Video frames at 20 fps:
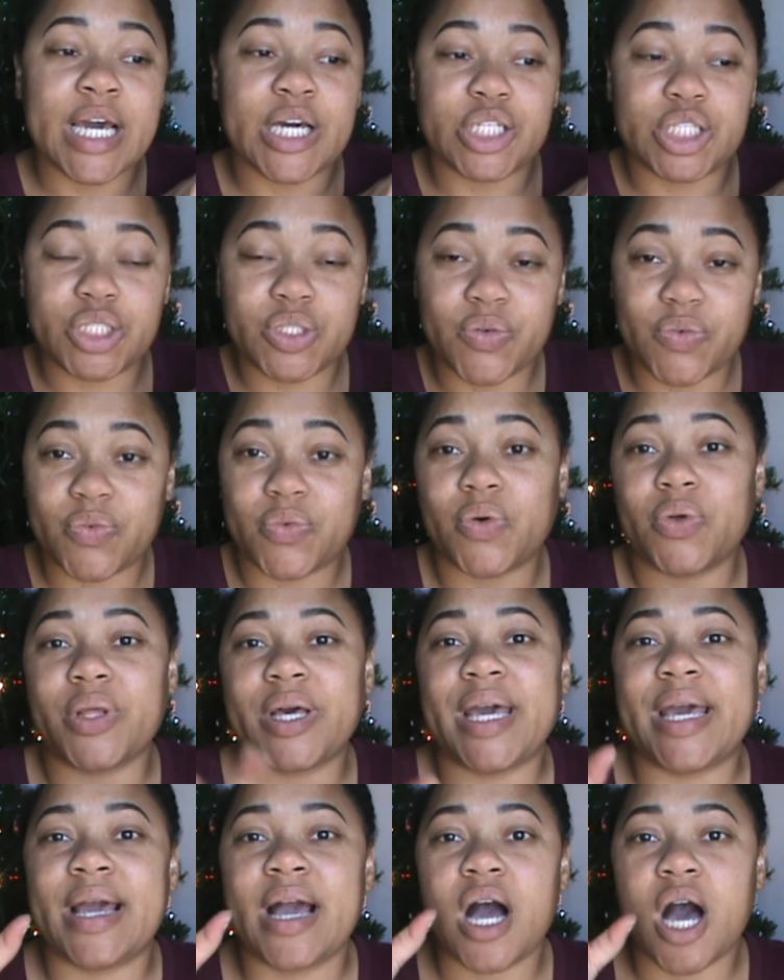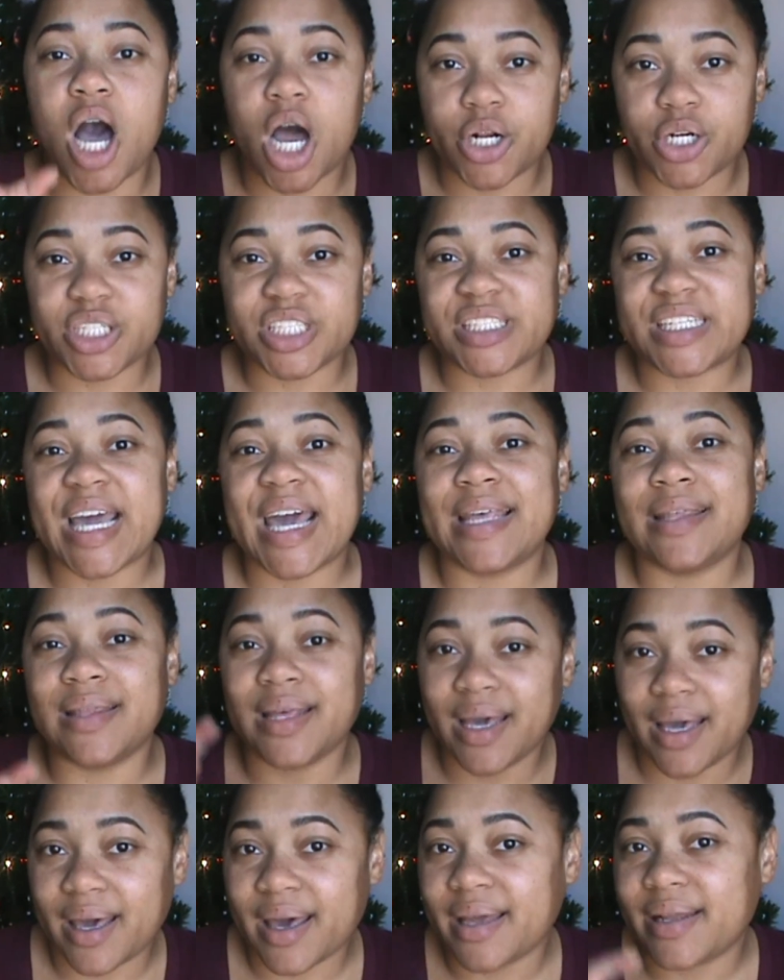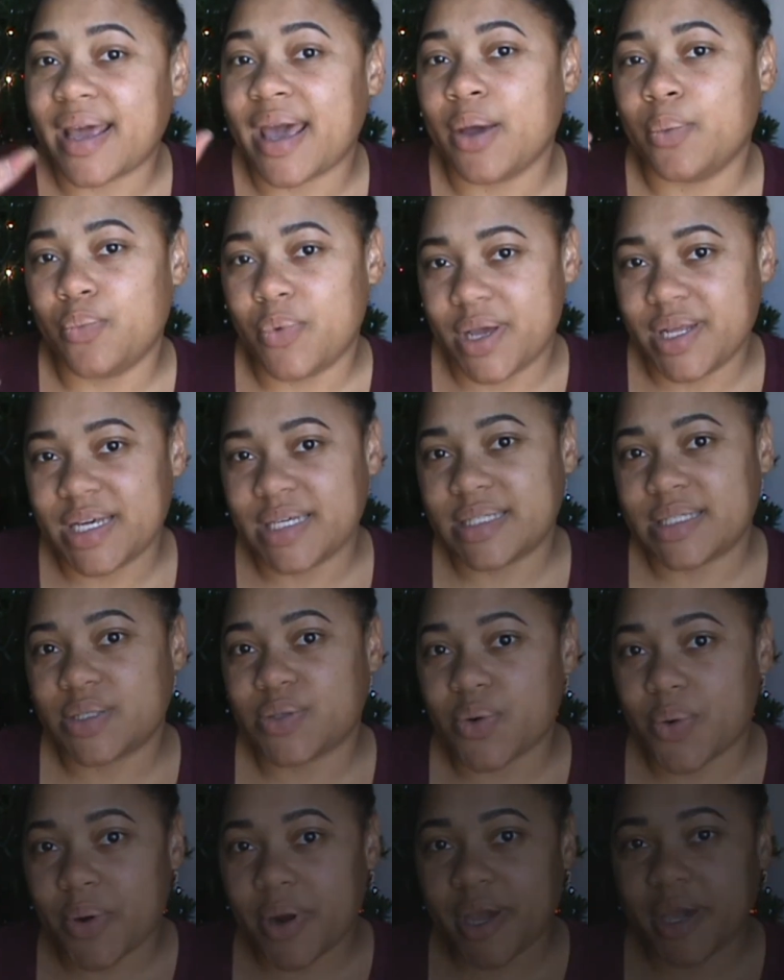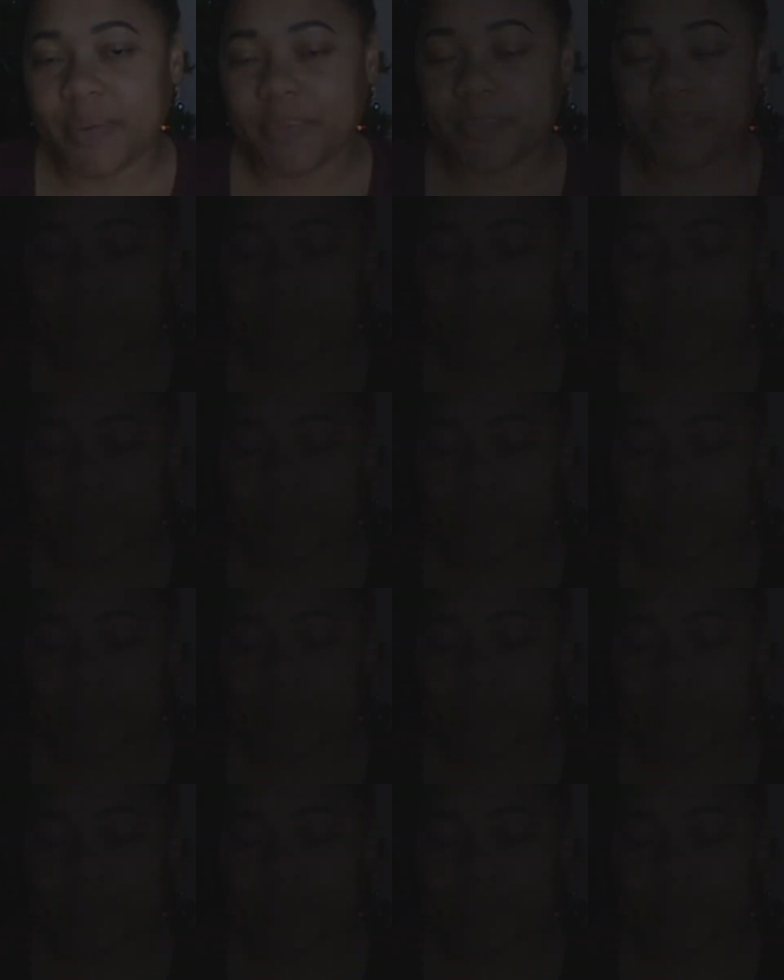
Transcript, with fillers: to fully understand Lincoln and Whitney's story.